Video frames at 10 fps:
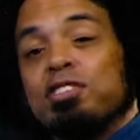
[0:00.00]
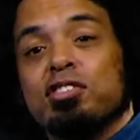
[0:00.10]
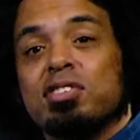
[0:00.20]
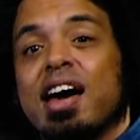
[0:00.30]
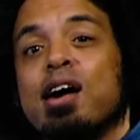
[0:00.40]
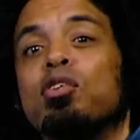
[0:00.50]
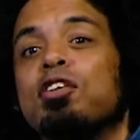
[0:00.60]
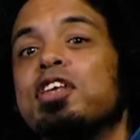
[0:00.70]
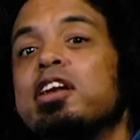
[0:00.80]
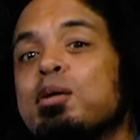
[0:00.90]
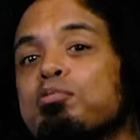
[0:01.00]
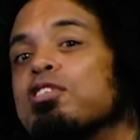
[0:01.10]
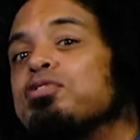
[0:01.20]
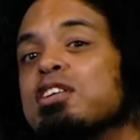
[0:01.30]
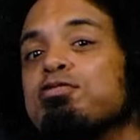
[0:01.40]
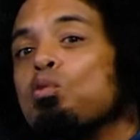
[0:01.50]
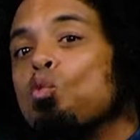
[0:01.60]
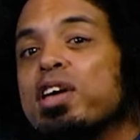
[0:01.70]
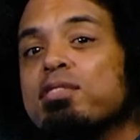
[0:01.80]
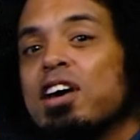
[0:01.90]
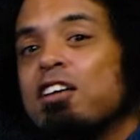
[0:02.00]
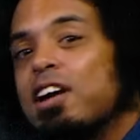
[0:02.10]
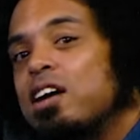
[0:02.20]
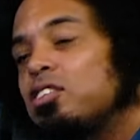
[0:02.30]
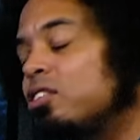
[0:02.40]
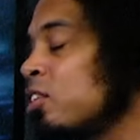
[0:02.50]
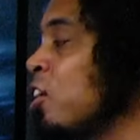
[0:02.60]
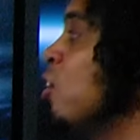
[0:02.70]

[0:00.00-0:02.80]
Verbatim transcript: I've lost count of the number of different wing variations